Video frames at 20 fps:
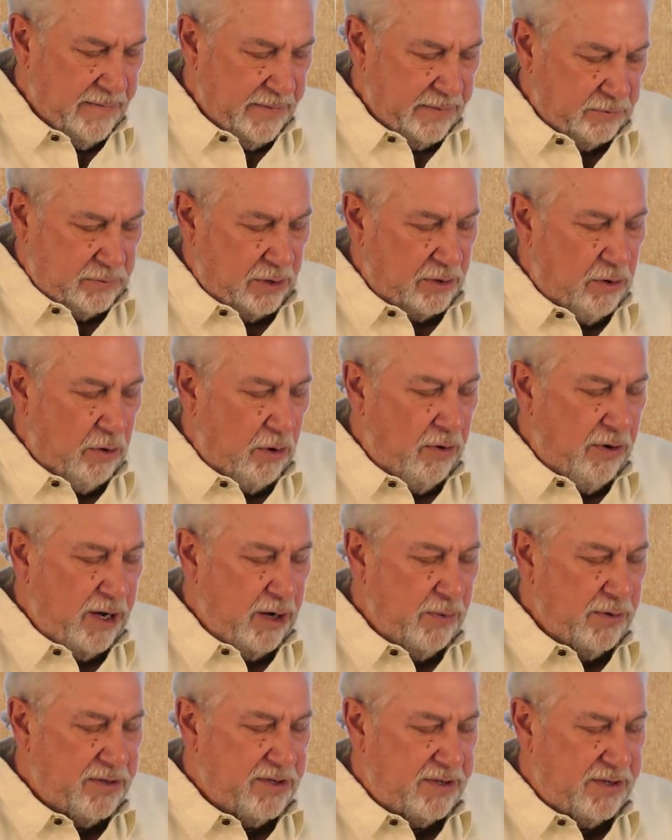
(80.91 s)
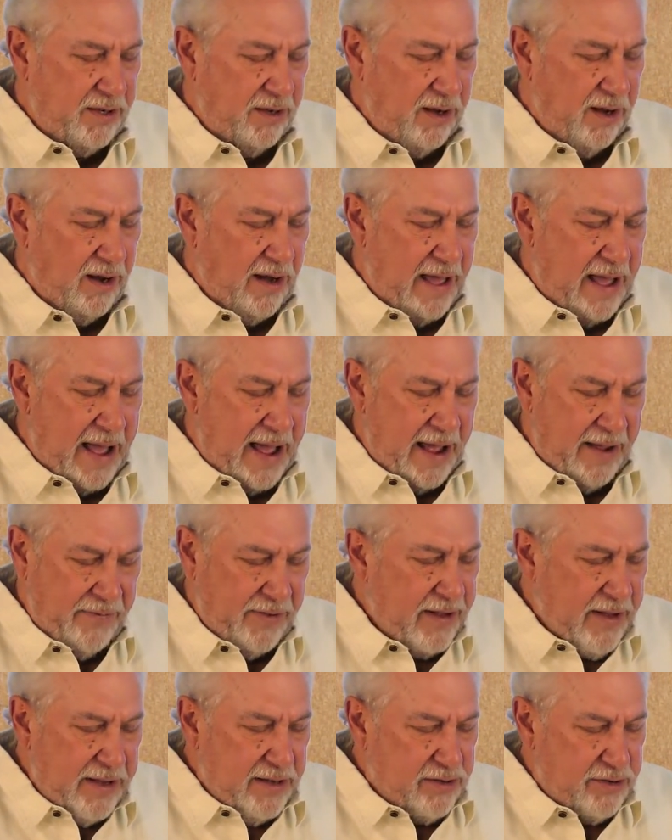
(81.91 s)
Gregorio was still
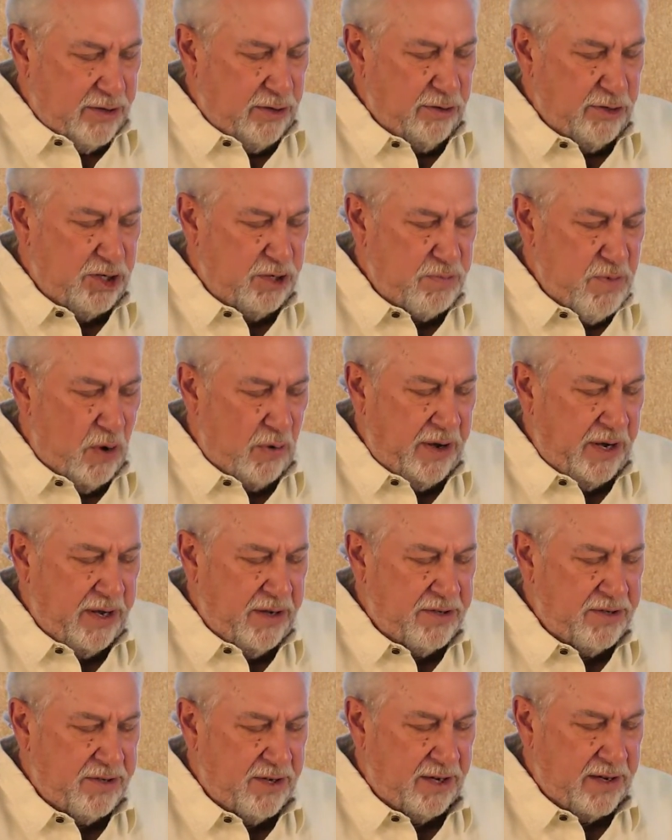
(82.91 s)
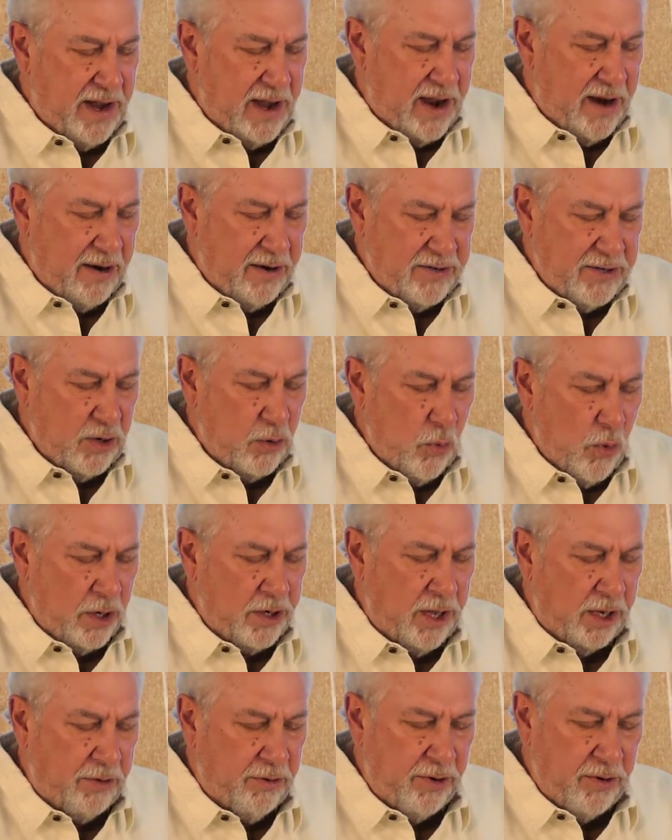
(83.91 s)
alive, still smoking his cigars at
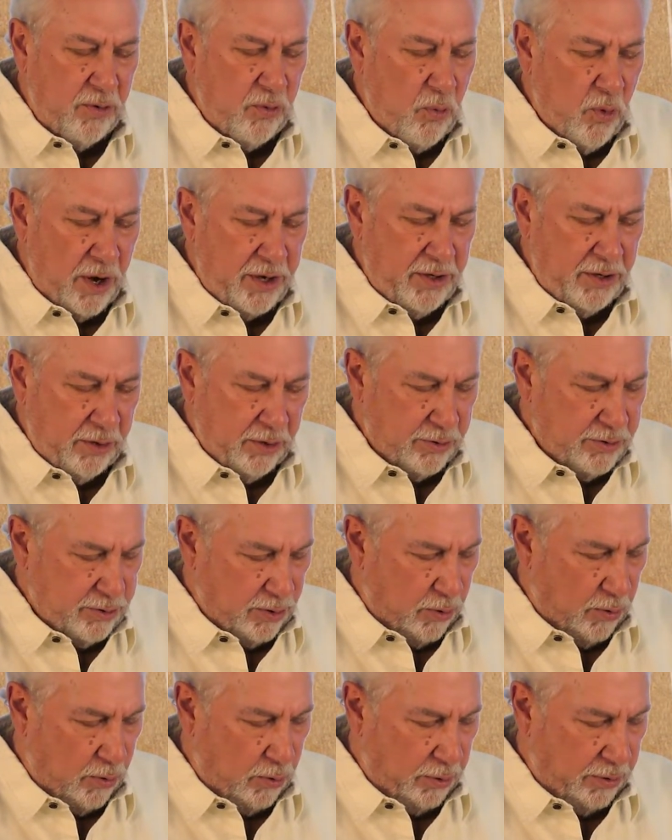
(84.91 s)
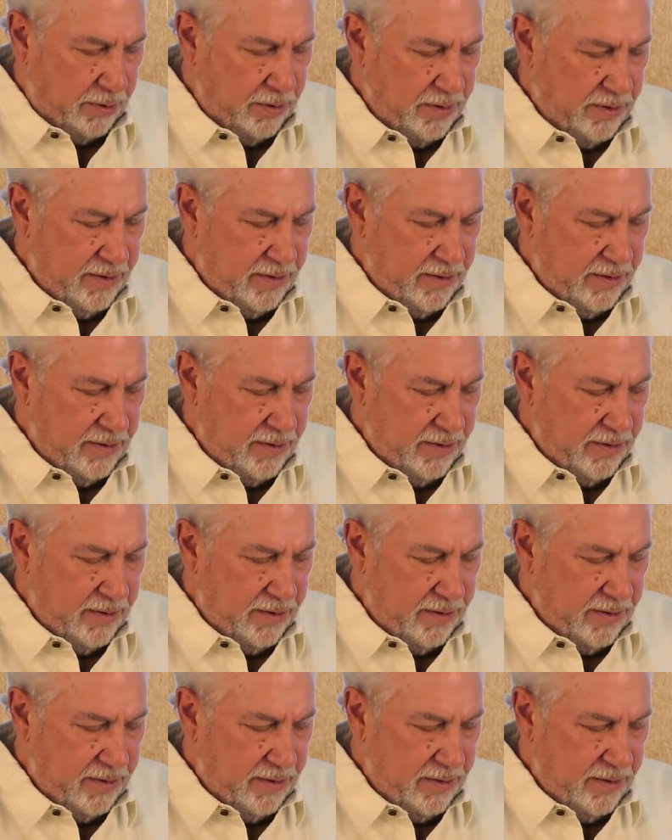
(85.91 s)
101 years old.